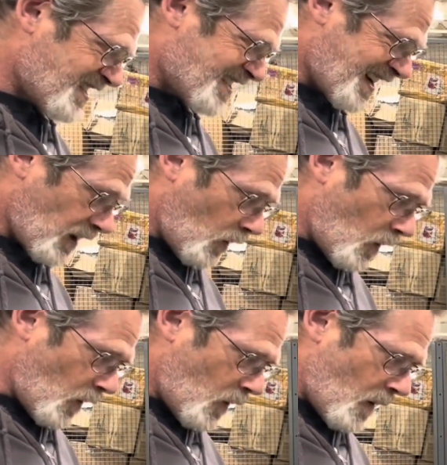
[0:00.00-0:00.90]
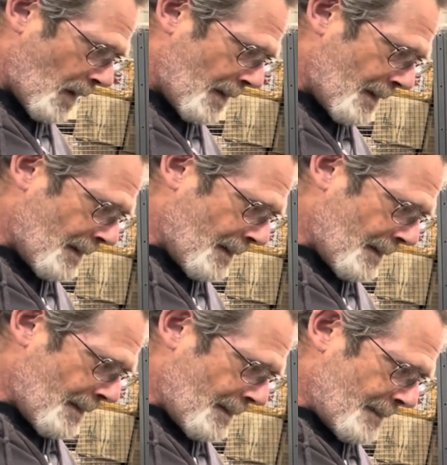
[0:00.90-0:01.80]
second hole,
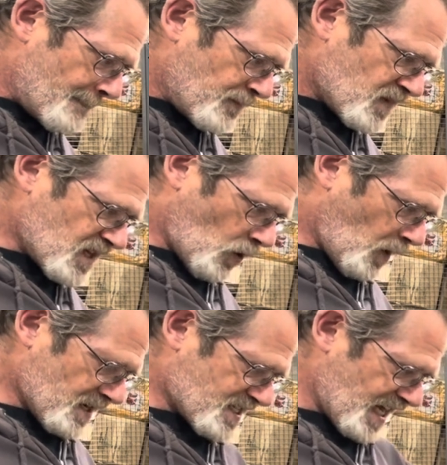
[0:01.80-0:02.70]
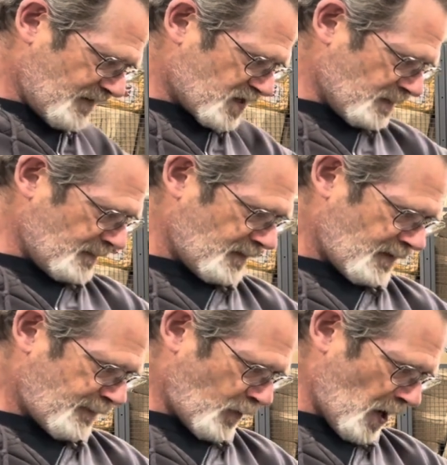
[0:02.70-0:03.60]
because I want to save some
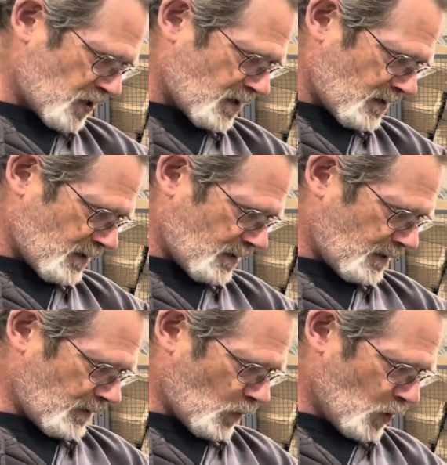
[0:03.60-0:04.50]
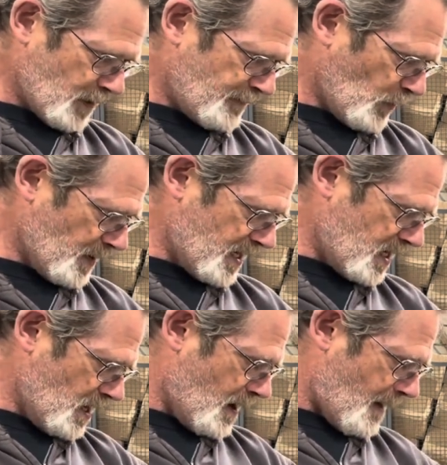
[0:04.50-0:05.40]
fresh wood for
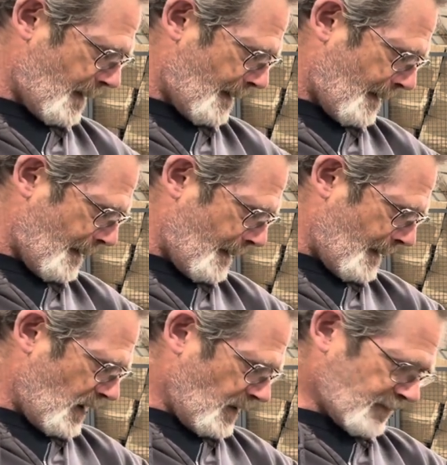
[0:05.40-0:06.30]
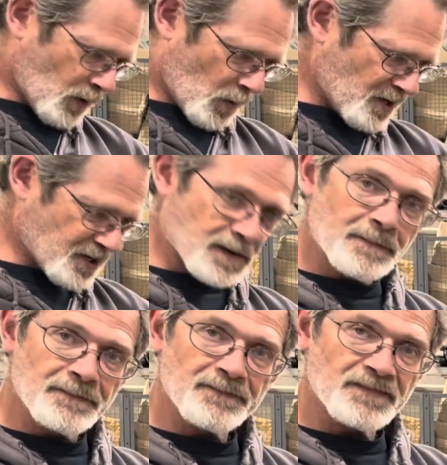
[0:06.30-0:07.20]
the Ridgid.
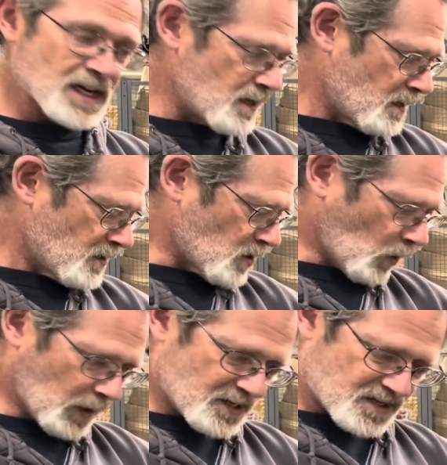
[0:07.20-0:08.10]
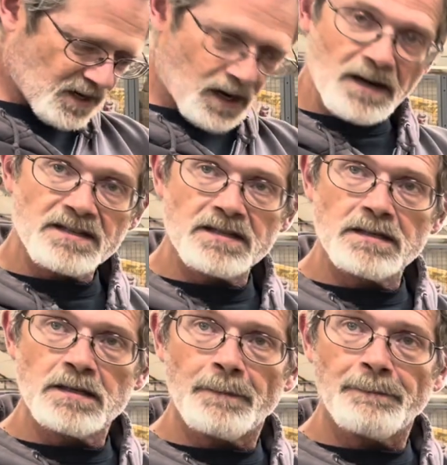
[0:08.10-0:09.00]
So let's
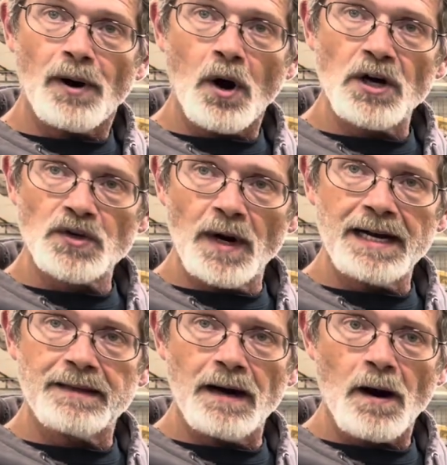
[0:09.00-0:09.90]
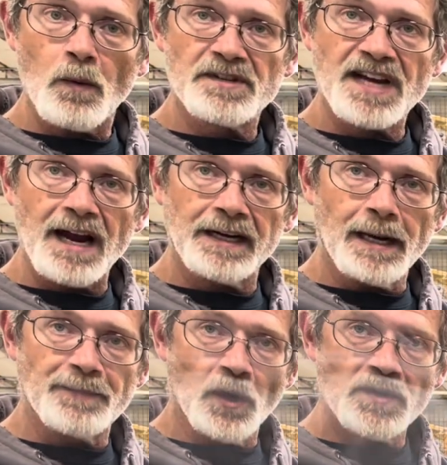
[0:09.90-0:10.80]
pause right there. We'll tally up those